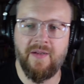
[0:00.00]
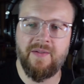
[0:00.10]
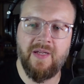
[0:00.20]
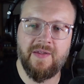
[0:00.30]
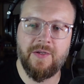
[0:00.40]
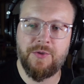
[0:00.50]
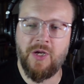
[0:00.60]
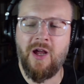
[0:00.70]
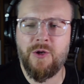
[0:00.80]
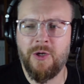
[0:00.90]
Yeah. The
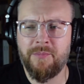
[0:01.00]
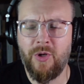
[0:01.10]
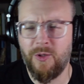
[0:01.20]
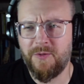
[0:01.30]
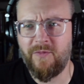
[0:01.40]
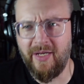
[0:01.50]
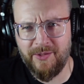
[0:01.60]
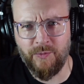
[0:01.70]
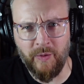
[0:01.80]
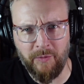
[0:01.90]
shock on Paul's face
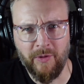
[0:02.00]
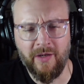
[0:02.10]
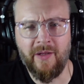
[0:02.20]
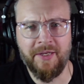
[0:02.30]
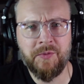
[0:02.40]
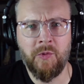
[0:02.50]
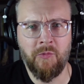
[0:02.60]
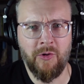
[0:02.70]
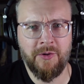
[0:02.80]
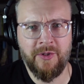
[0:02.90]
when he realized we
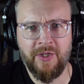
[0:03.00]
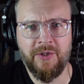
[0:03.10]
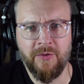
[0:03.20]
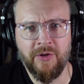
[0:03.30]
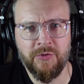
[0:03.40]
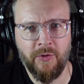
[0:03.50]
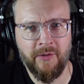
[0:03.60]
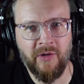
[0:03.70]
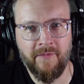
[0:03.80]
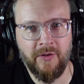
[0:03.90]
weren't going to do the Droid
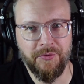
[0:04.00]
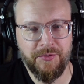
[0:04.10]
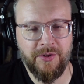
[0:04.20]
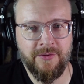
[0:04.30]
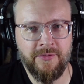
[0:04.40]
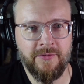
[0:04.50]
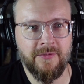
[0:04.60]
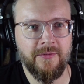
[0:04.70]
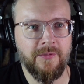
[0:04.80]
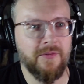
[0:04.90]
Revolution
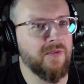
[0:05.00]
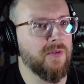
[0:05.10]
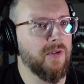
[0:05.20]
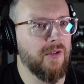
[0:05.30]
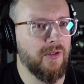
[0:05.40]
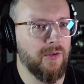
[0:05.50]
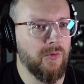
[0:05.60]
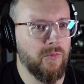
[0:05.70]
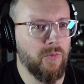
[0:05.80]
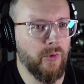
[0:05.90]

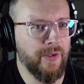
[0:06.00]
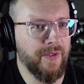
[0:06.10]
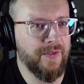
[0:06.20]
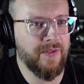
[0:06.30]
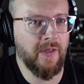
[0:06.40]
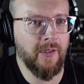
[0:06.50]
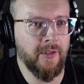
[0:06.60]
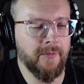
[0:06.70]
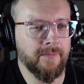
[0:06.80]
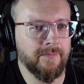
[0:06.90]
was
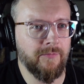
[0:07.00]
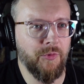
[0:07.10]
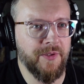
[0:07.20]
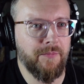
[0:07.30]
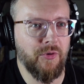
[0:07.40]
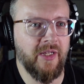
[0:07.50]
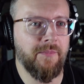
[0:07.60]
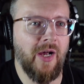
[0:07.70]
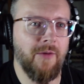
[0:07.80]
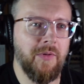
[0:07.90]
pretty
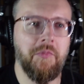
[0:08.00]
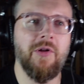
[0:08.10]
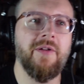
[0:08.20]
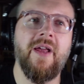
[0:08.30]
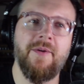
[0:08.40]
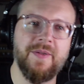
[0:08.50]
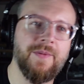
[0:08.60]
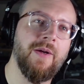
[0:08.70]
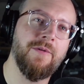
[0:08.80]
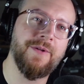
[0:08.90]
palpable. It
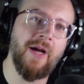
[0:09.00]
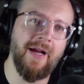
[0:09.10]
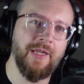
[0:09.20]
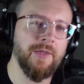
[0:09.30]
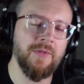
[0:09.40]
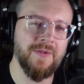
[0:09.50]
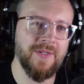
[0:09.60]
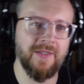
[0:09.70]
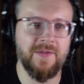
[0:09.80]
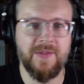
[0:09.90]
was highly
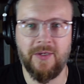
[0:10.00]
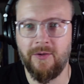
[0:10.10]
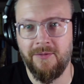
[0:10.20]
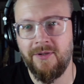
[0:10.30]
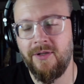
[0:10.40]
amusing. So,